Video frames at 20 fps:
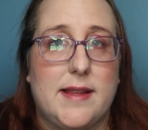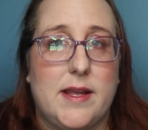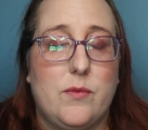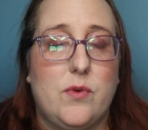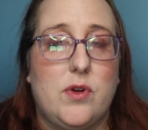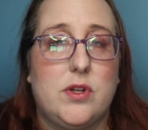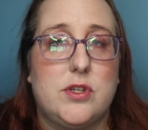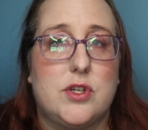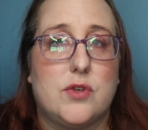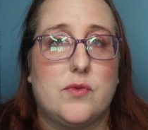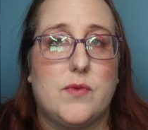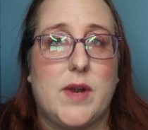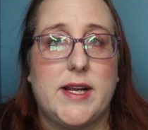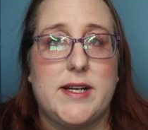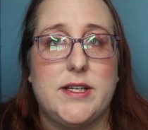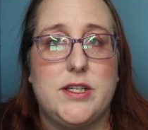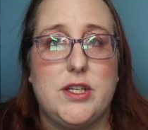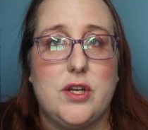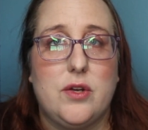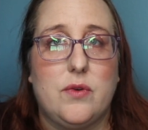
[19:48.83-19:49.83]
They will
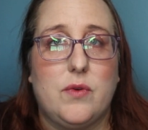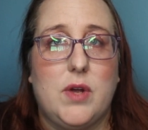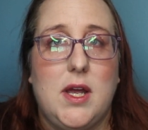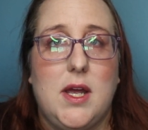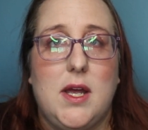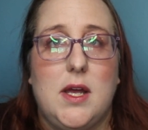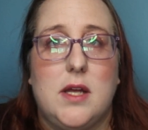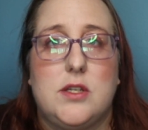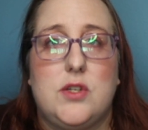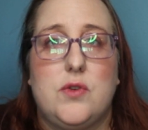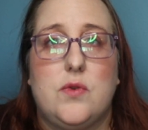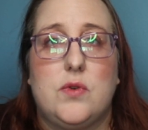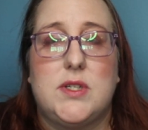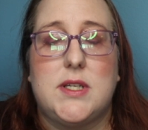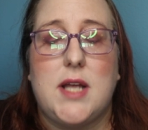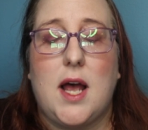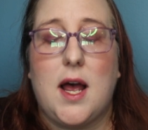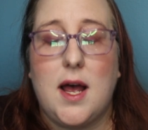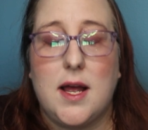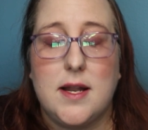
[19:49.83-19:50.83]
direct you to
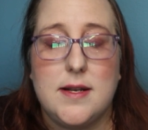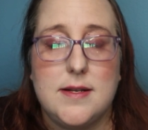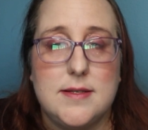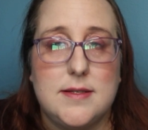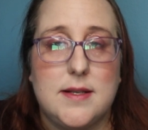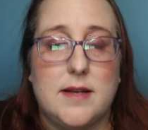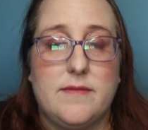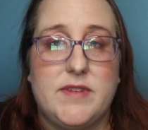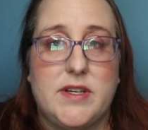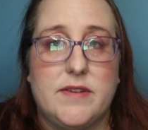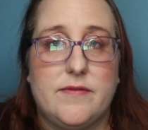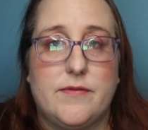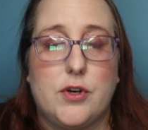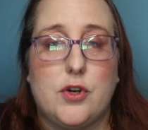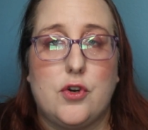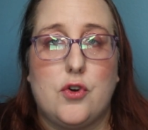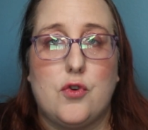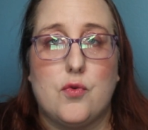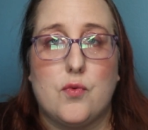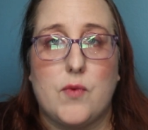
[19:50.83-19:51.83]
tons of
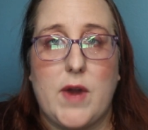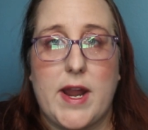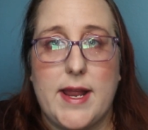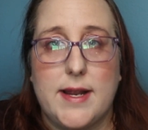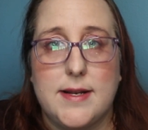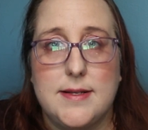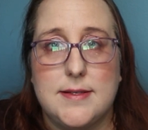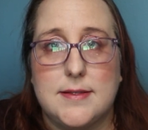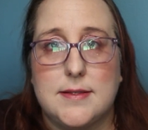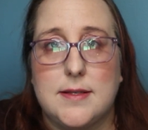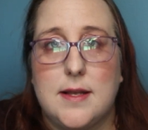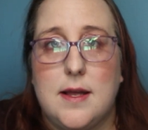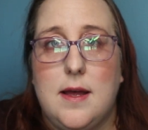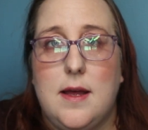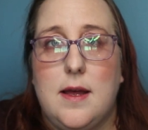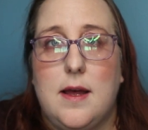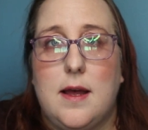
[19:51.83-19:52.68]
different grants